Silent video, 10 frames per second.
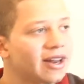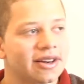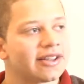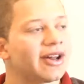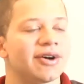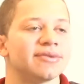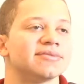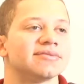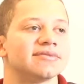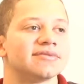the
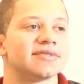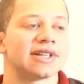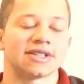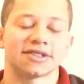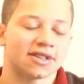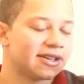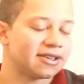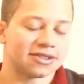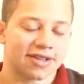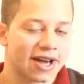
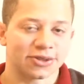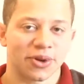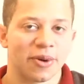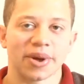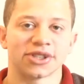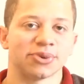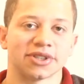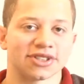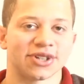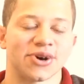high school I went to was
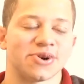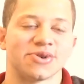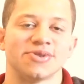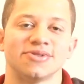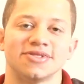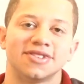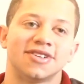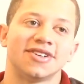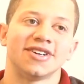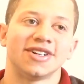so
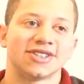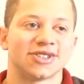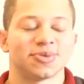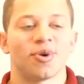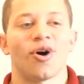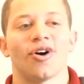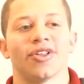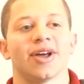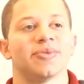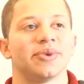small
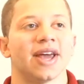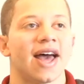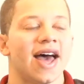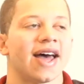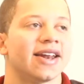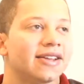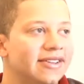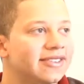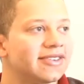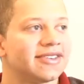that we had
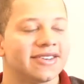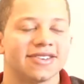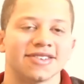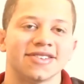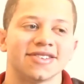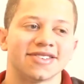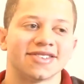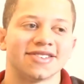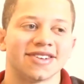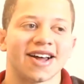
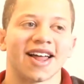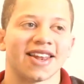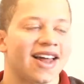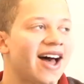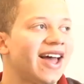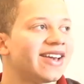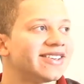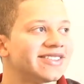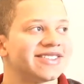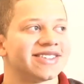a lot
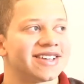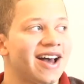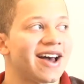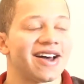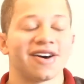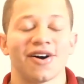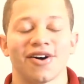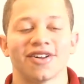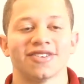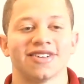
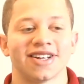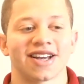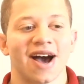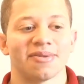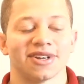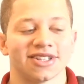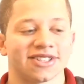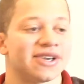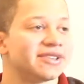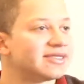all in common.
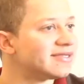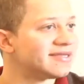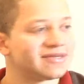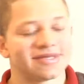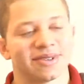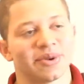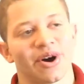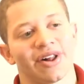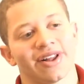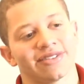So when we
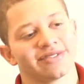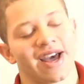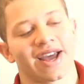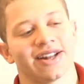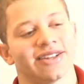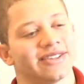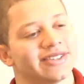all had